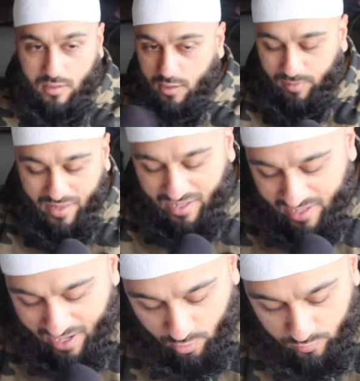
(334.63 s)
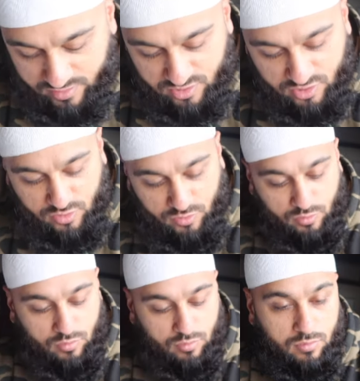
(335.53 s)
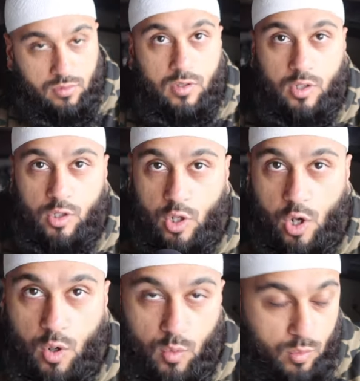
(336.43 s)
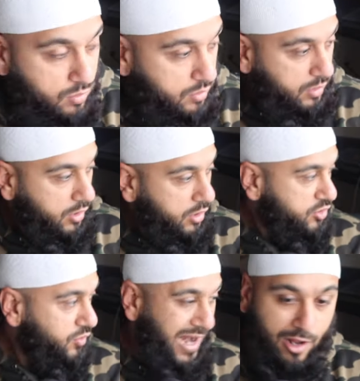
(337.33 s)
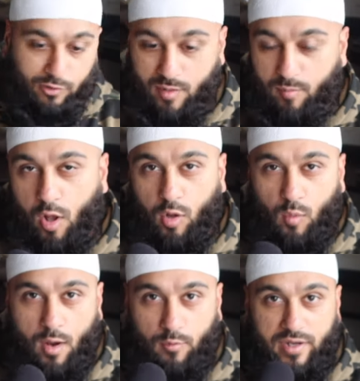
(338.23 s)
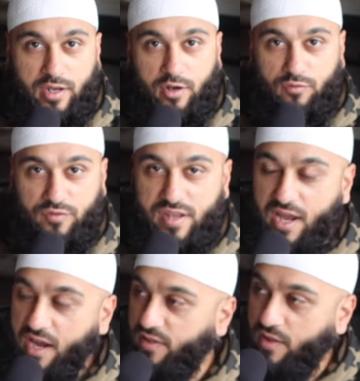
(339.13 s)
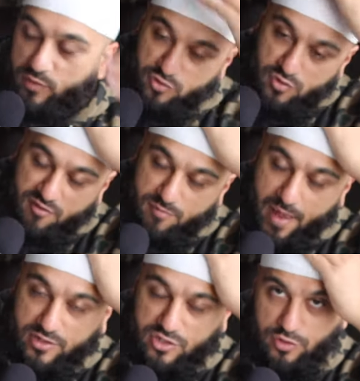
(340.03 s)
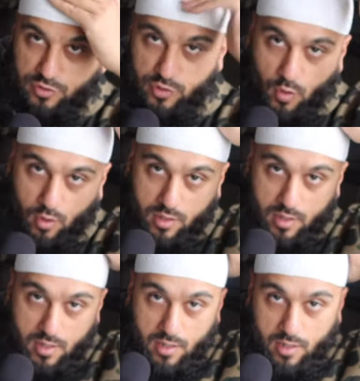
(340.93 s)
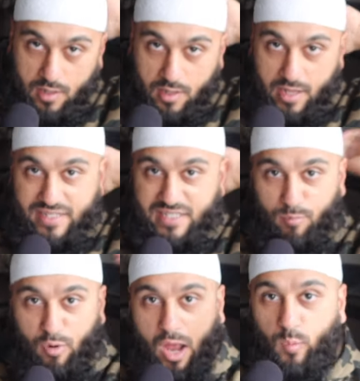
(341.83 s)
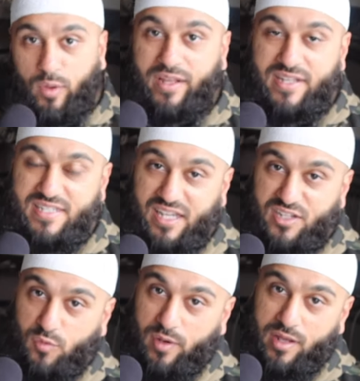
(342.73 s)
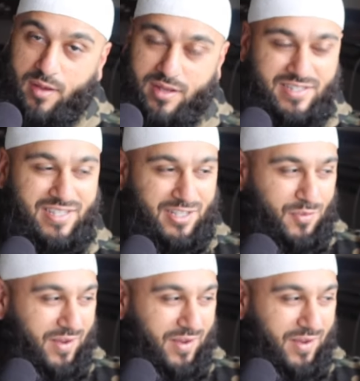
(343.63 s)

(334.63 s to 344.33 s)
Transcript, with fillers: the plan now is to go to an outlet mall while we're here in VA, and then we drive back to New York. Is LeBron winning his sixth ring? Uh, his sixth